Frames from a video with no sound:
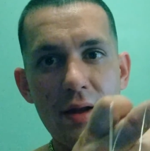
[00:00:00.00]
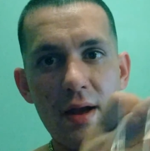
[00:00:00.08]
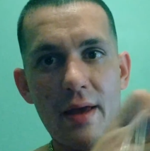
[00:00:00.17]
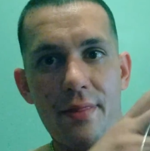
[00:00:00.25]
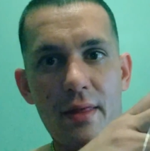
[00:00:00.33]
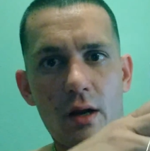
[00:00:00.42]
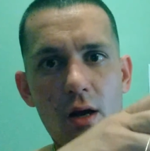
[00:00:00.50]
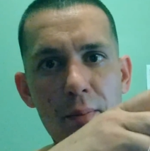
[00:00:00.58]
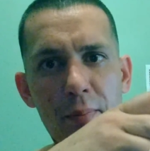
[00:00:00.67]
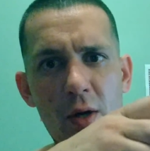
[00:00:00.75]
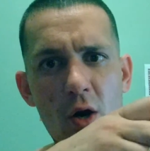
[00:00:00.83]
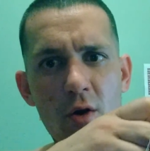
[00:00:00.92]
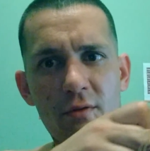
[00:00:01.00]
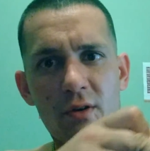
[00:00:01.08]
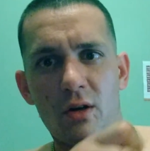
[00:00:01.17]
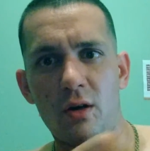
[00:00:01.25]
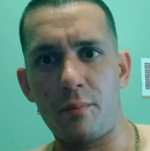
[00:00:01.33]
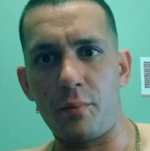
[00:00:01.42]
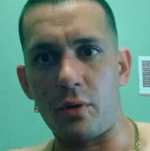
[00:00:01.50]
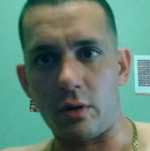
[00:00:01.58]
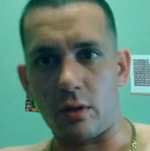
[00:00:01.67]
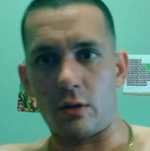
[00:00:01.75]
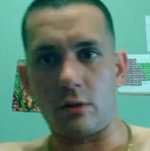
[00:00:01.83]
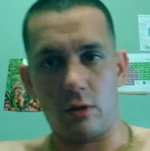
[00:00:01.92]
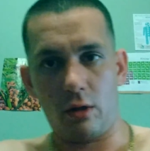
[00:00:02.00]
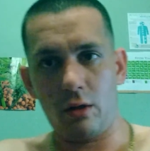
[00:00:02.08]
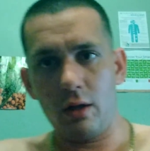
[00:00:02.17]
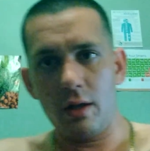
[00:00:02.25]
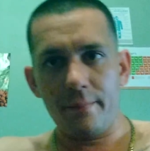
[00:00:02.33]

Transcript: and then up and over, pull.